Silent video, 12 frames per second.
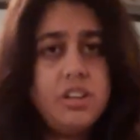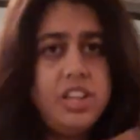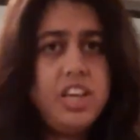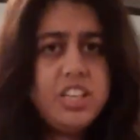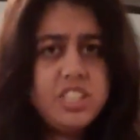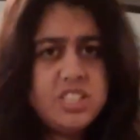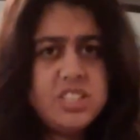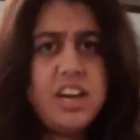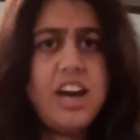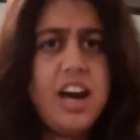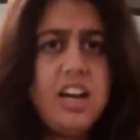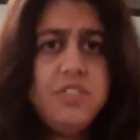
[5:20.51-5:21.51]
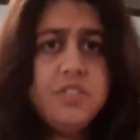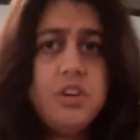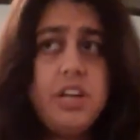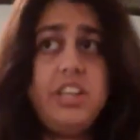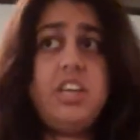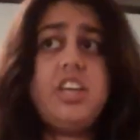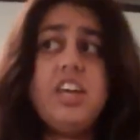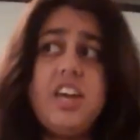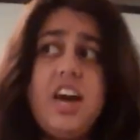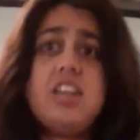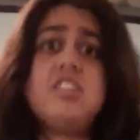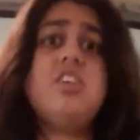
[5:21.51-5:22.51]
they are just a handful and the king
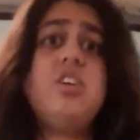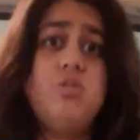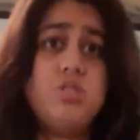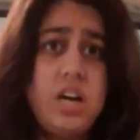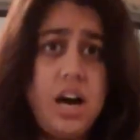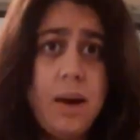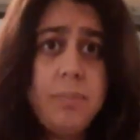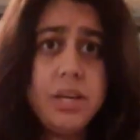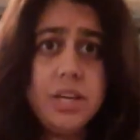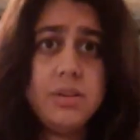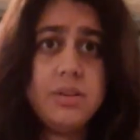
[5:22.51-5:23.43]
has a huge army.